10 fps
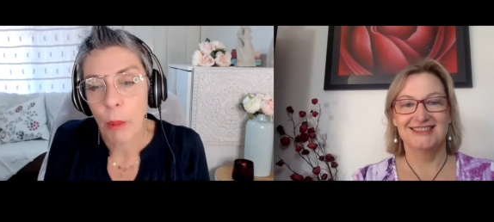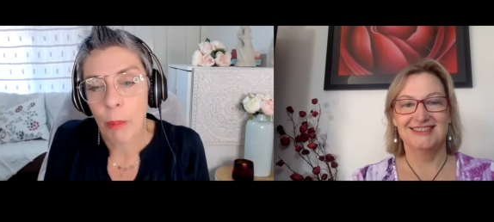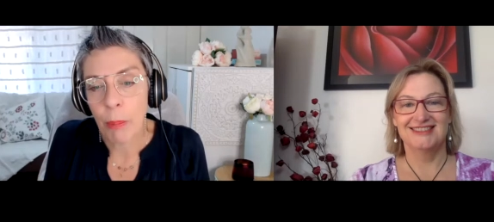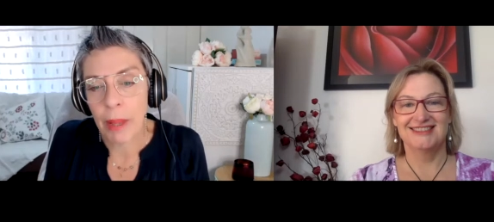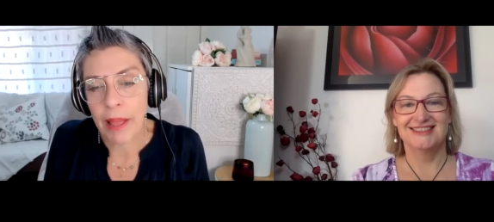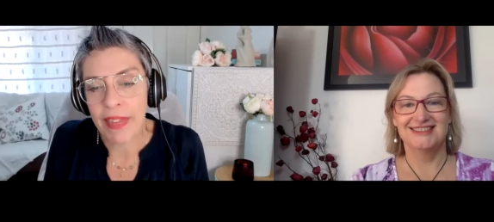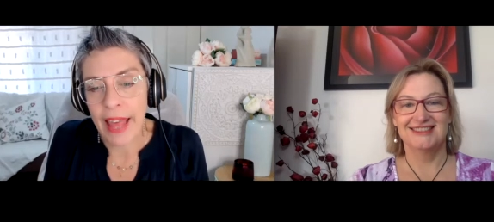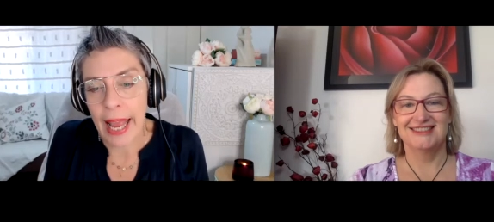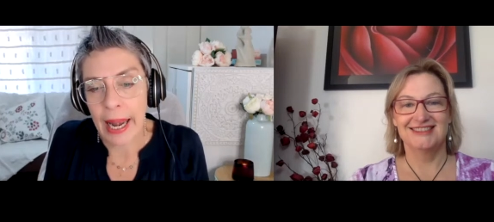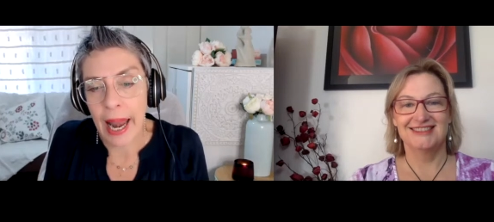Speaker 1: but
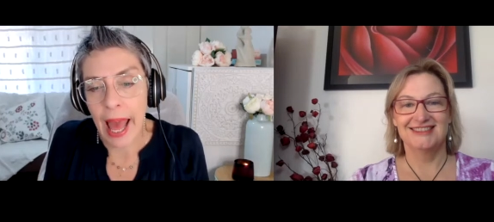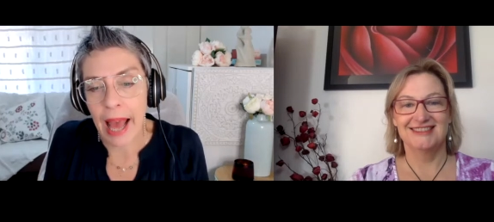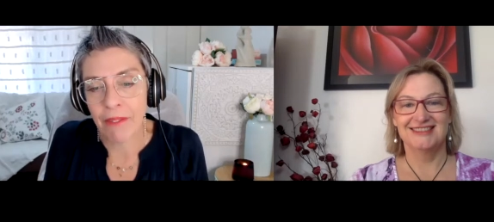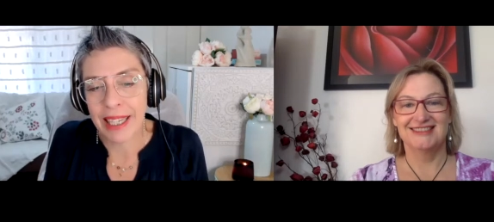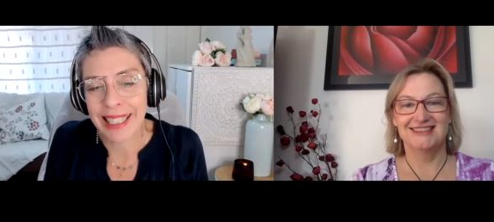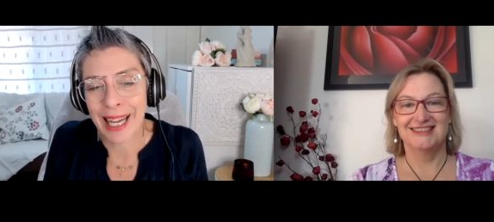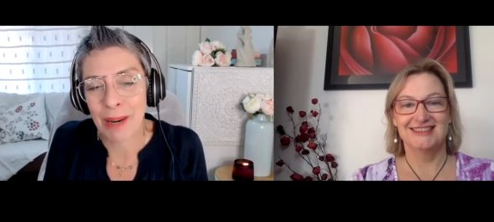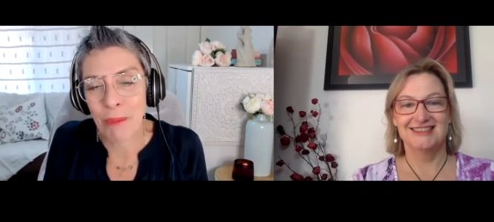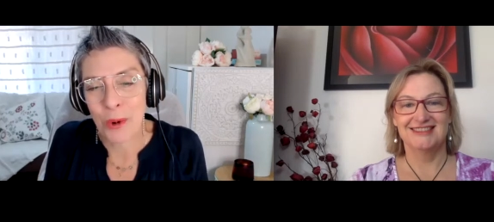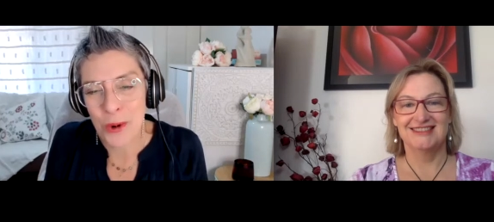then having
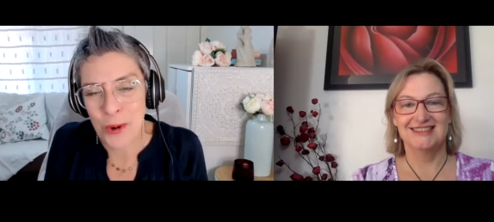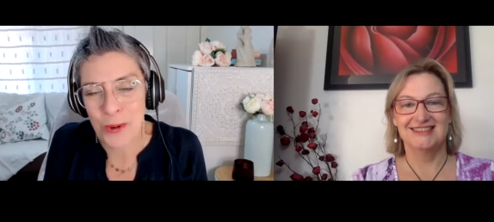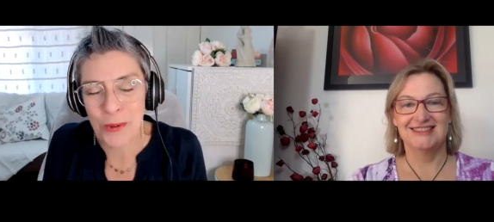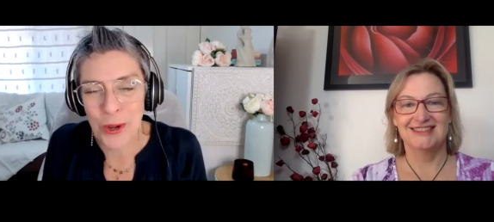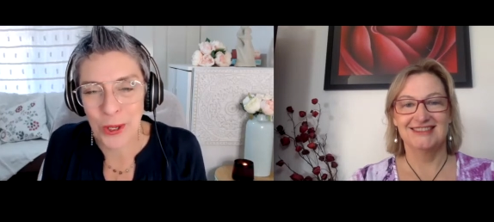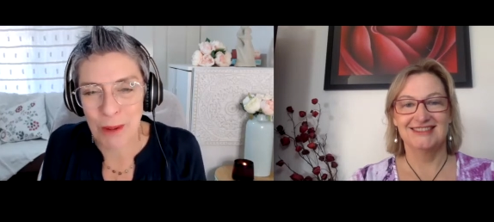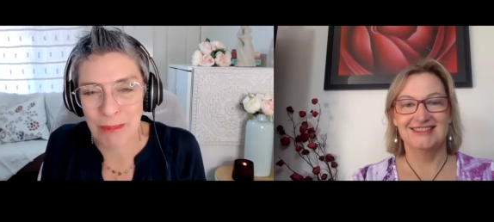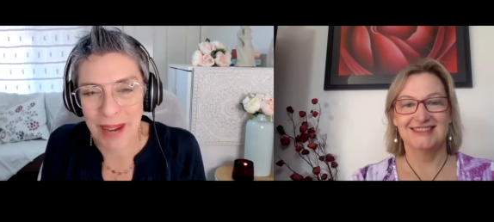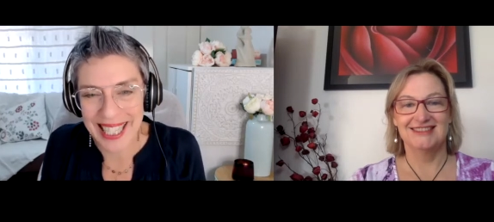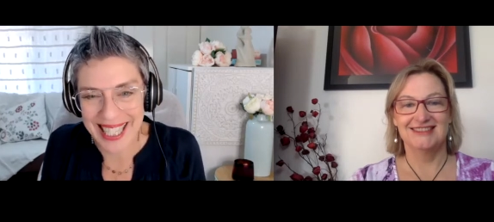done more work on
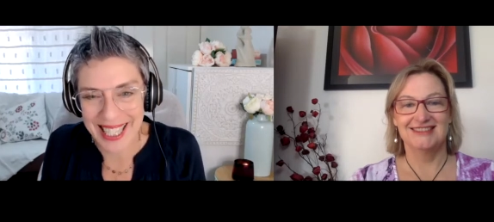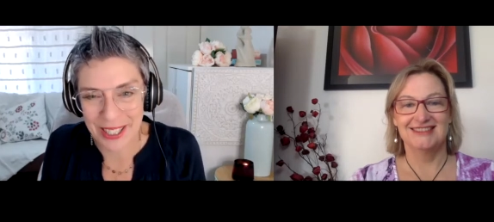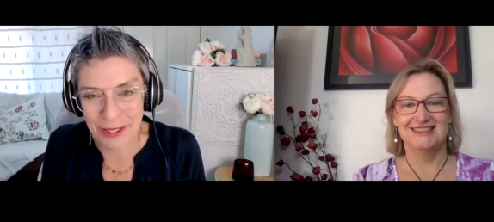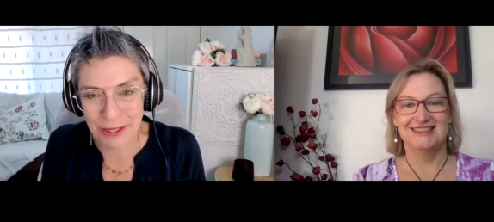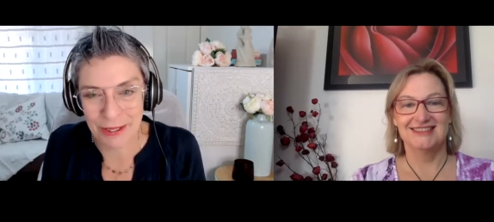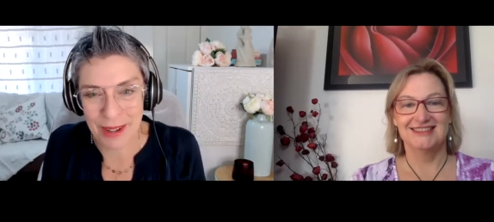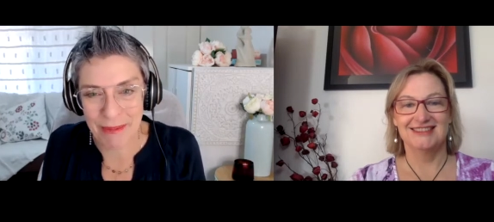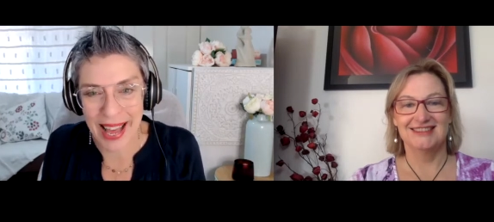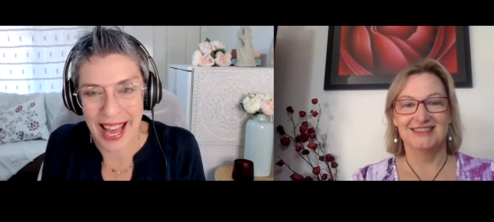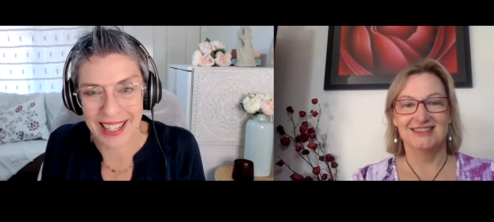myself
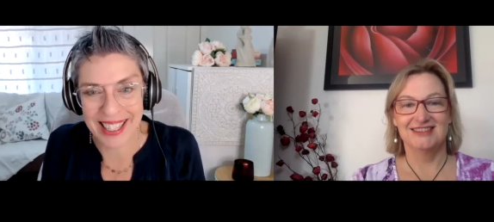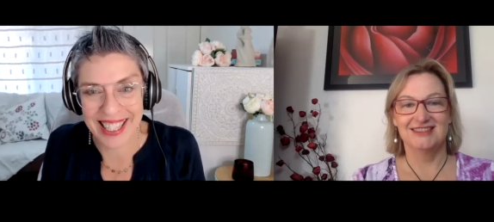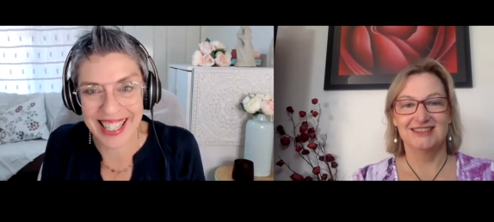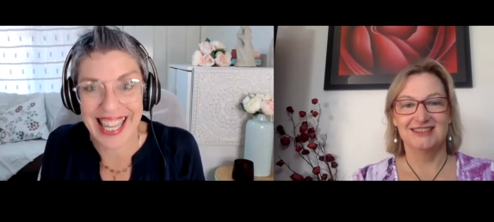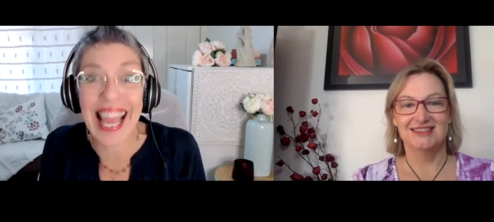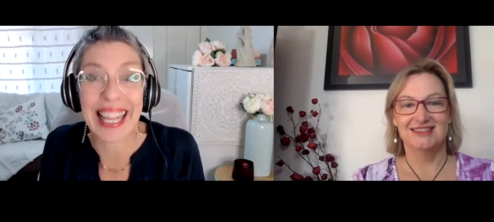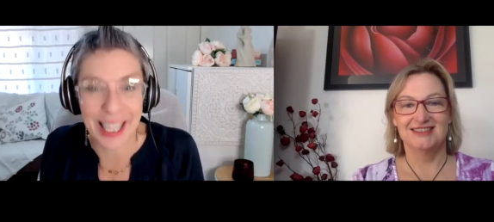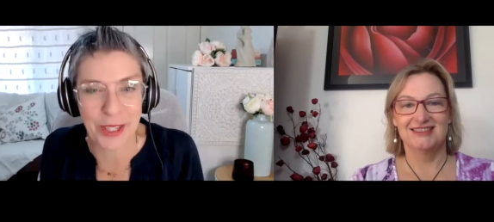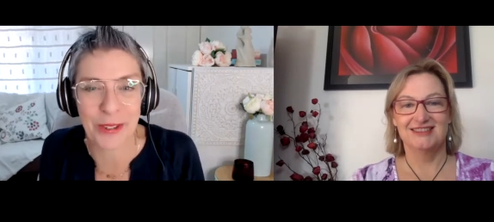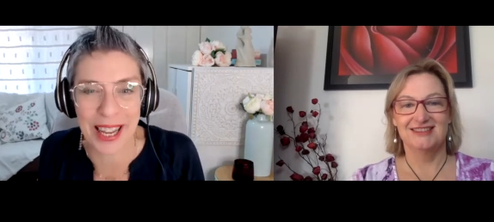about seeing
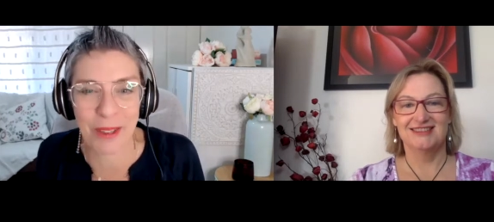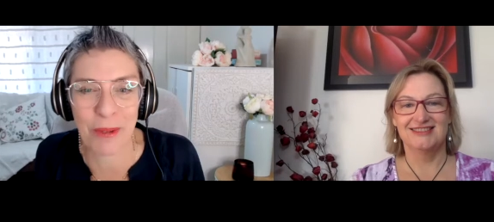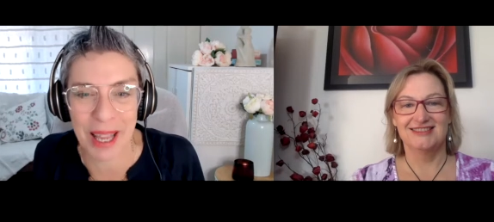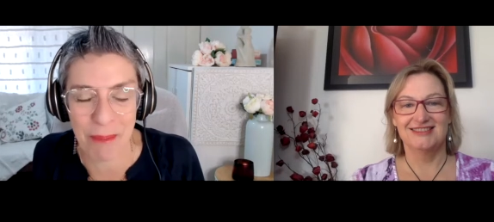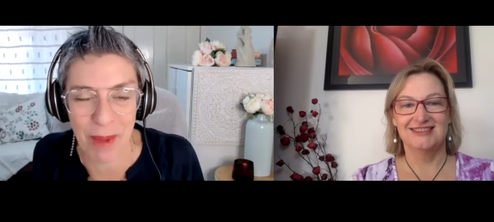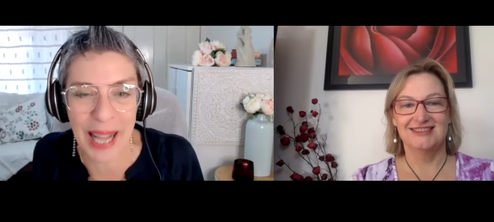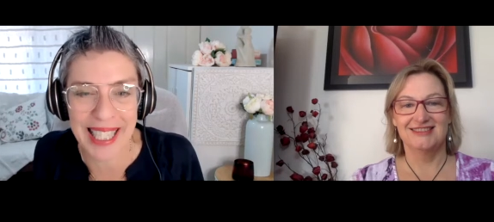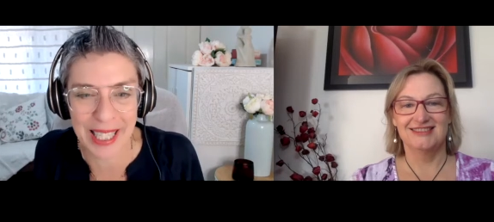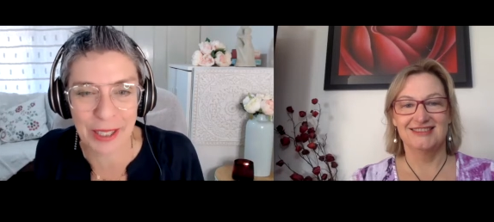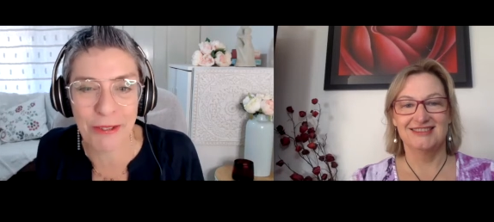the strength within
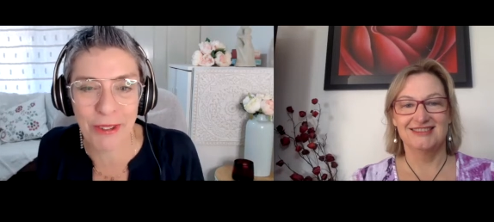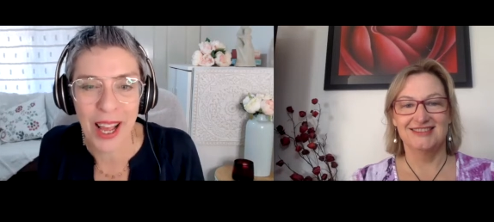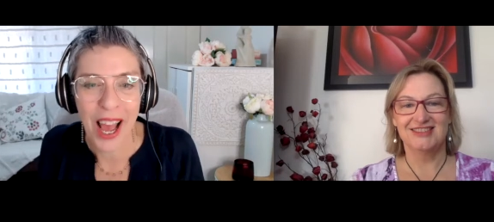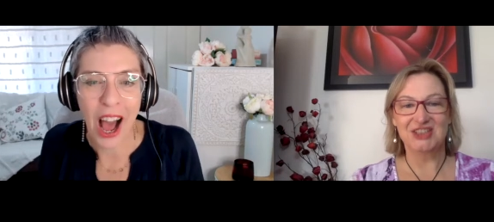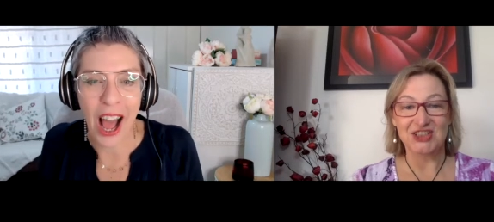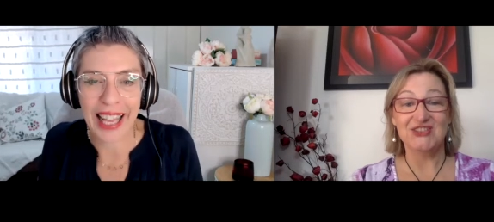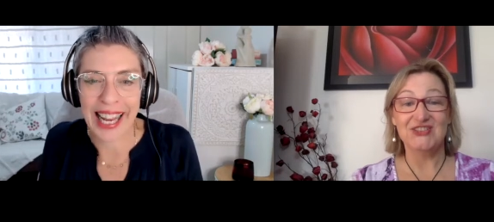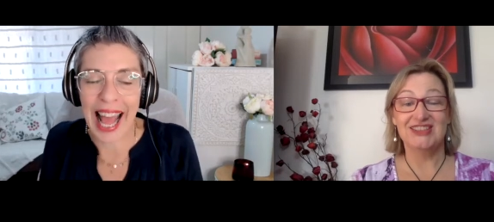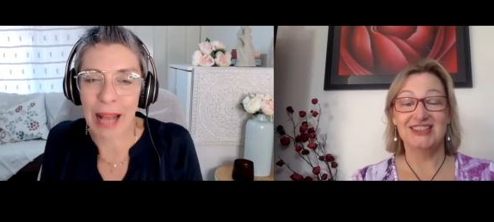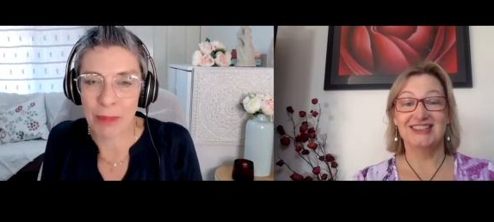myself i
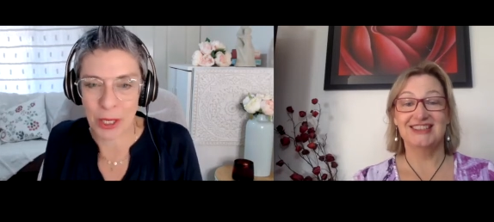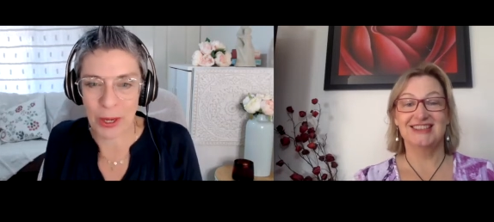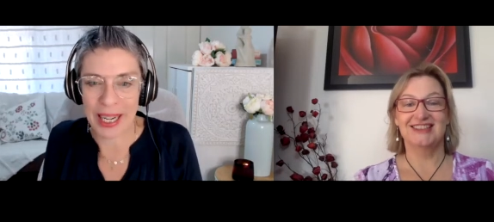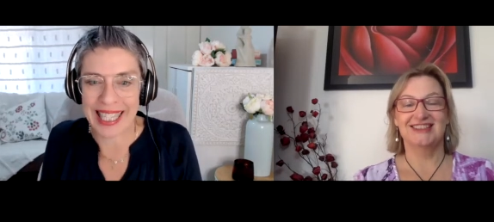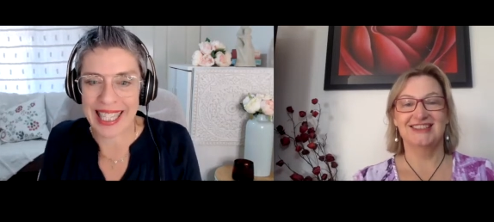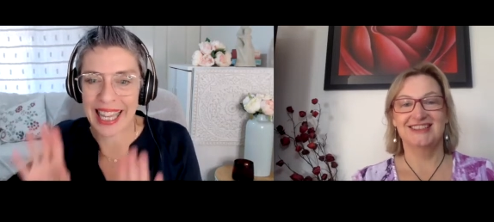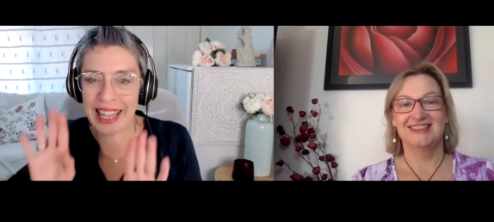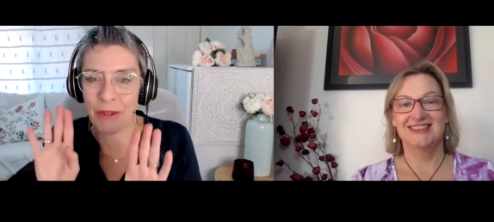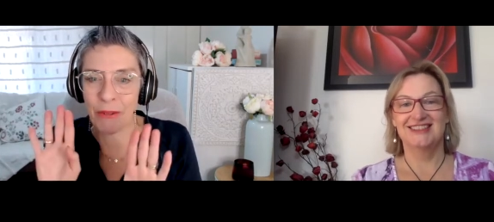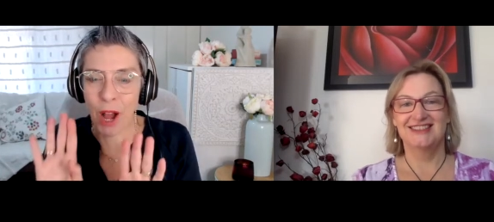can absolutely see
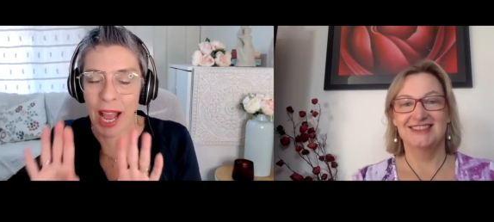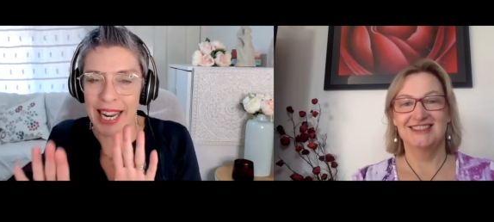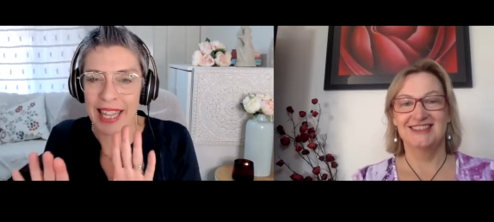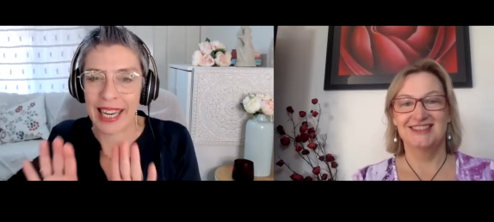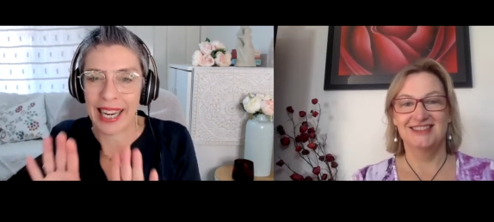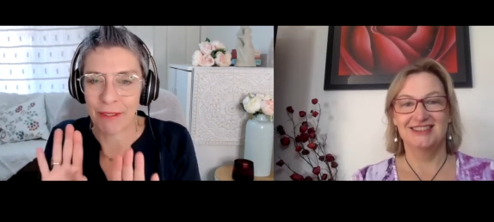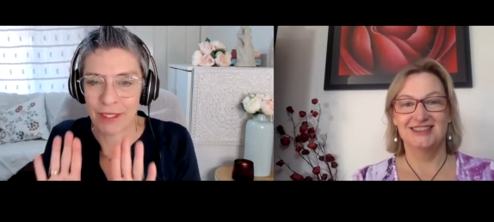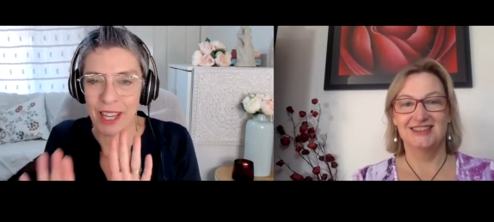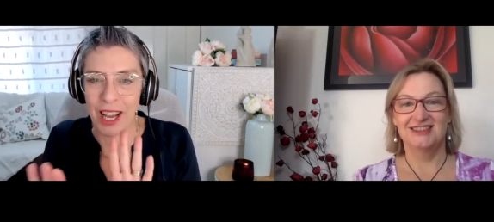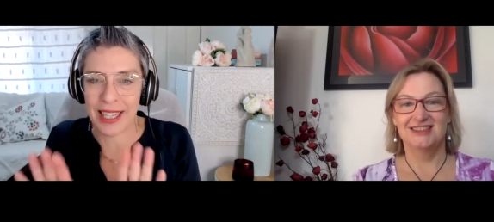the right and the left
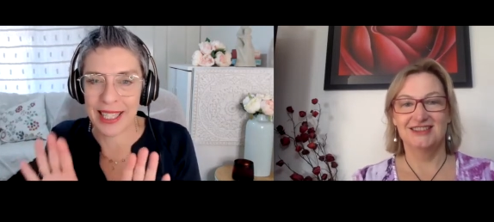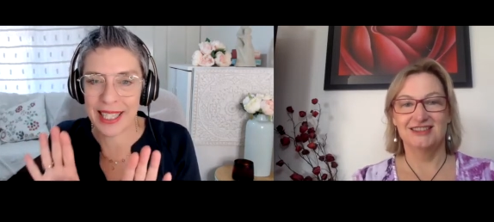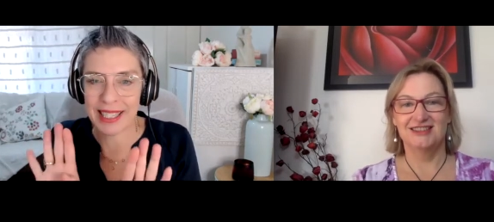sides